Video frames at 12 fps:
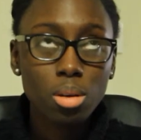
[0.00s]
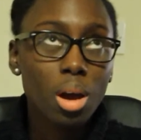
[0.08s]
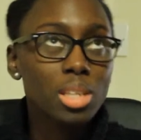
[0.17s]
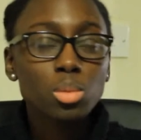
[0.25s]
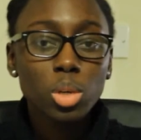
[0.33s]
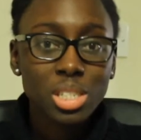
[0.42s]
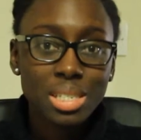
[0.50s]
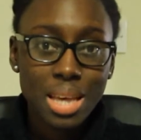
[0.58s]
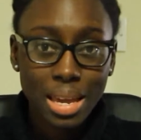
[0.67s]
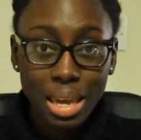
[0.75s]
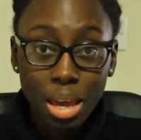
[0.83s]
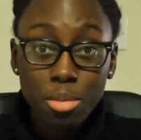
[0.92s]
As much as
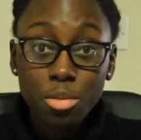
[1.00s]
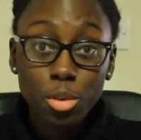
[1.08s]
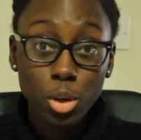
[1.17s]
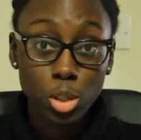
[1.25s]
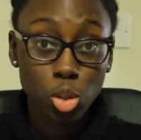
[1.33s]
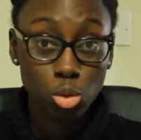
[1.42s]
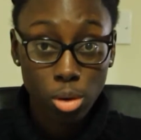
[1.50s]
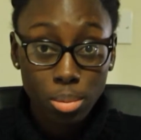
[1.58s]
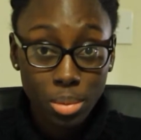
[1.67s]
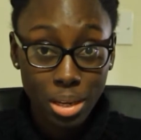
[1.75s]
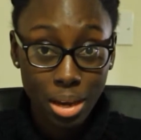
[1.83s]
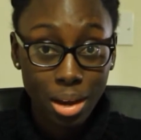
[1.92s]
I came for a
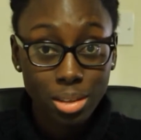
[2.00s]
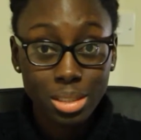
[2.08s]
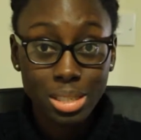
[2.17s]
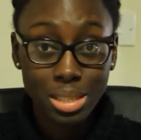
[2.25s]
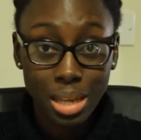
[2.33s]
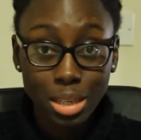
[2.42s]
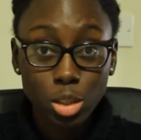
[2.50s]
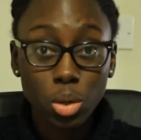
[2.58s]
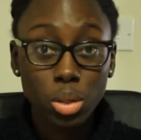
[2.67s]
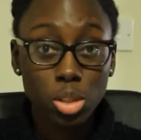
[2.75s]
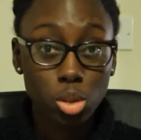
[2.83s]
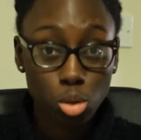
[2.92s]
trim, yeah, I understand you're
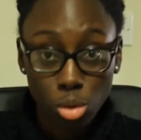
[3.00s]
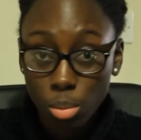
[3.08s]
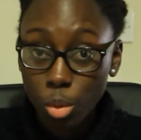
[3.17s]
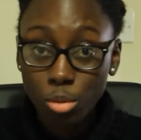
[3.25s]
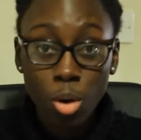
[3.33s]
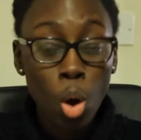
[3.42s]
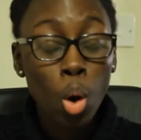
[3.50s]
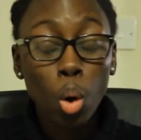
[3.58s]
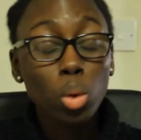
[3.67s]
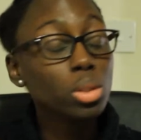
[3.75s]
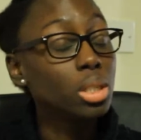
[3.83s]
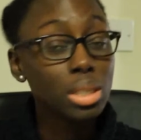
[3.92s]
going to trim up
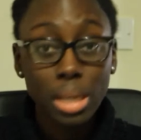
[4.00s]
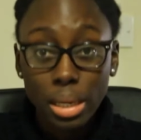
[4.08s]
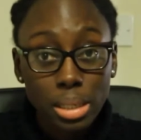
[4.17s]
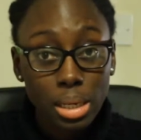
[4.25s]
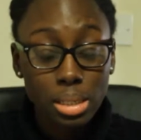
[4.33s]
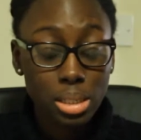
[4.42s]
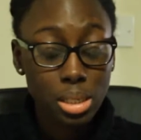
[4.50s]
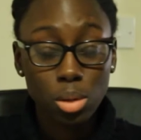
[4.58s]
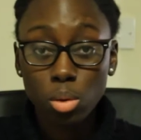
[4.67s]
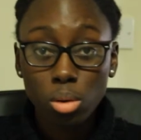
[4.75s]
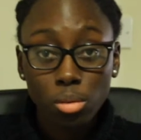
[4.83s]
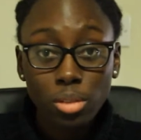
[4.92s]
all the dead ends and
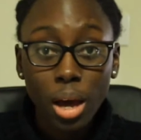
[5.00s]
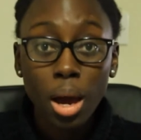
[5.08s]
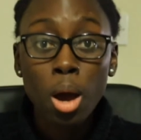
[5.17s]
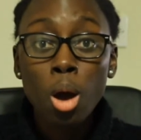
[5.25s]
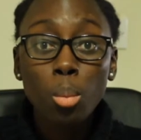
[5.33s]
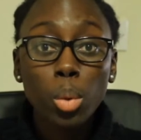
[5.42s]
all of that,